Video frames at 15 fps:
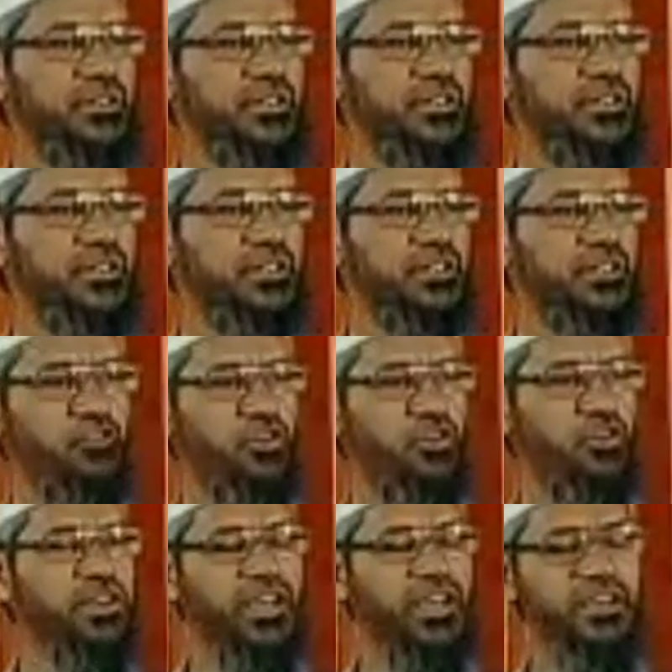is called as
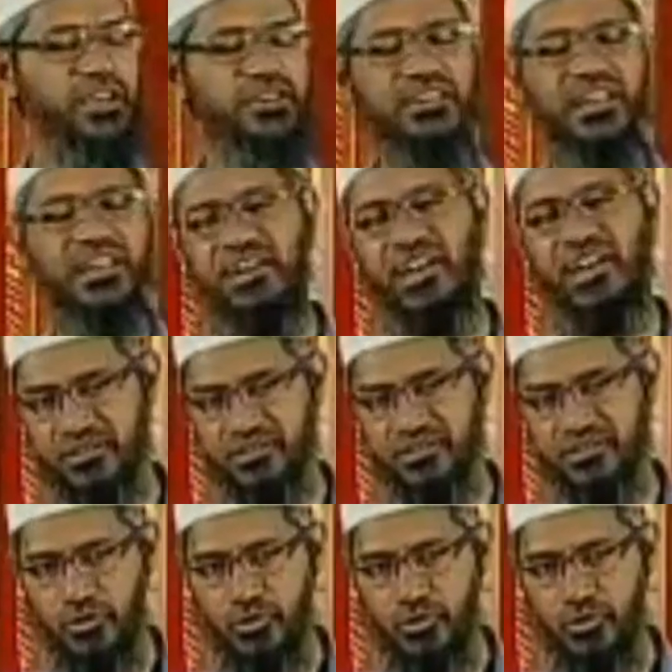fornication, 100 lashes.
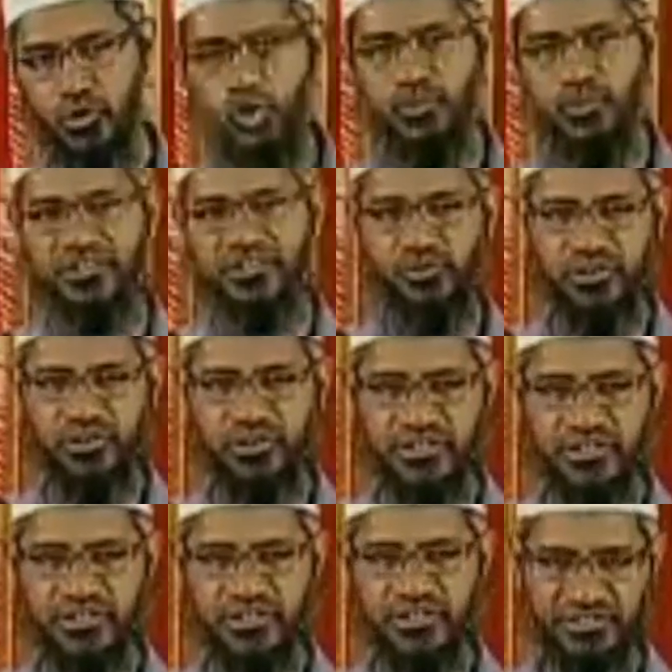Hope that answers the question,
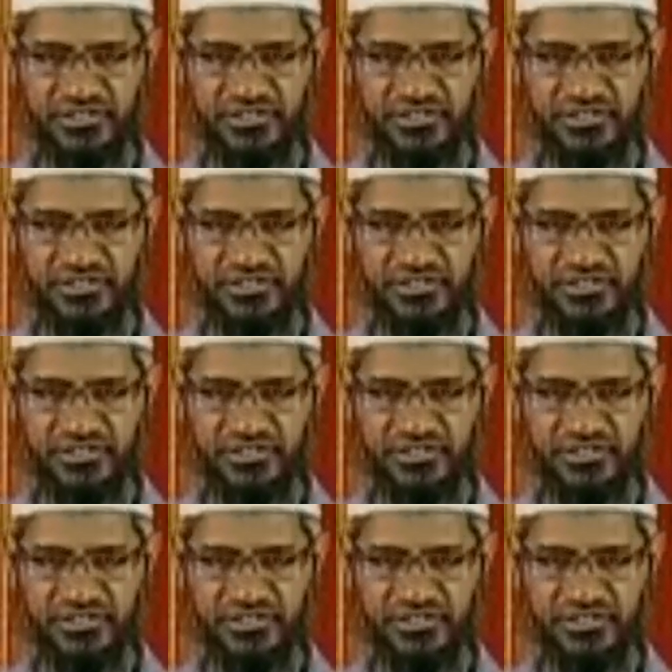sister.